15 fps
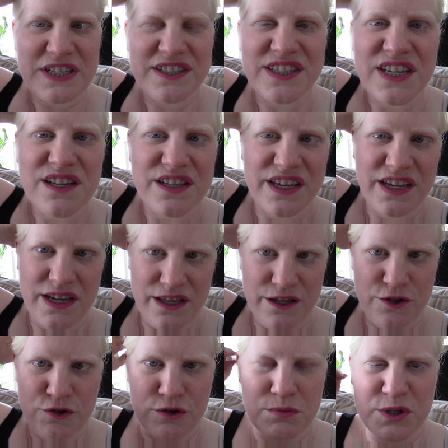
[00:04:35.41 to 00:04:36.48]
the ceiling in the
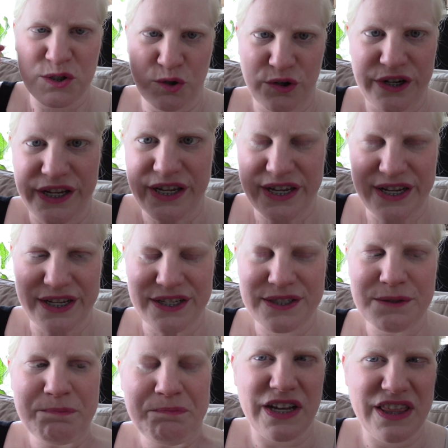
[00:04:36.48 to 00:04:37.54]
dormitory
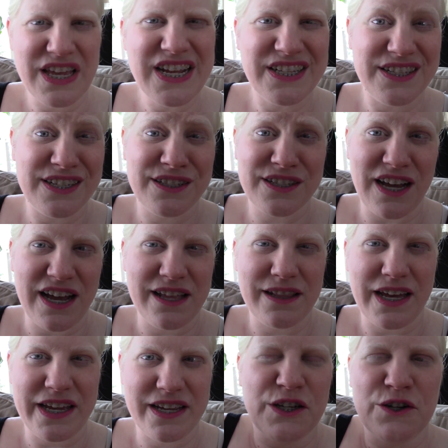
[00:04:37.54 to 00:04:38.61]
is, I think it's a skylight.